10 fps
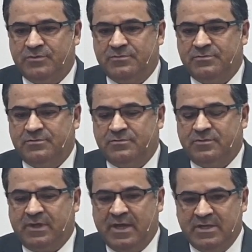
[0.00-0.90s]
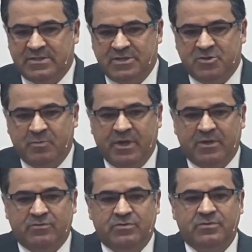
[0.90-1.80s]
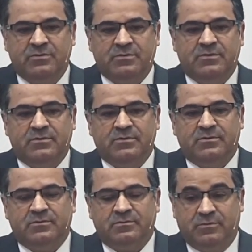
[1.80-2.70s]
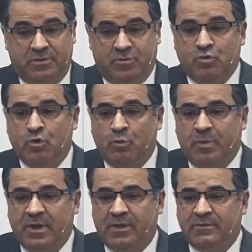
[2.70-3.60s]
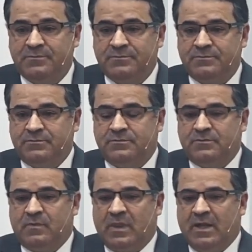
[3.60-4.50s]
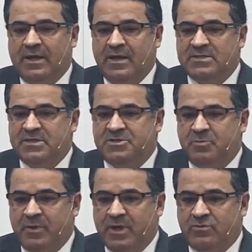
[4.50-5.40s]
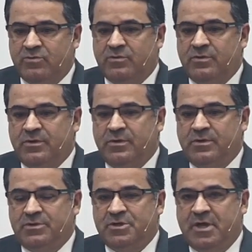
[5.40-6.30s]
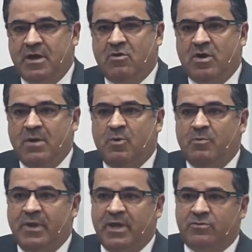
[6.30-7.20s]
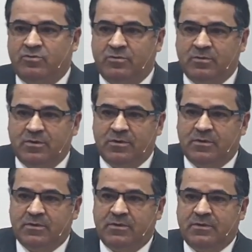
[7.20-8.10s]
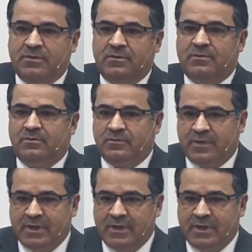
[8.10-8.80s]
inside of you. Isn't it true? This feeling of guilt, the feeling of that at any moment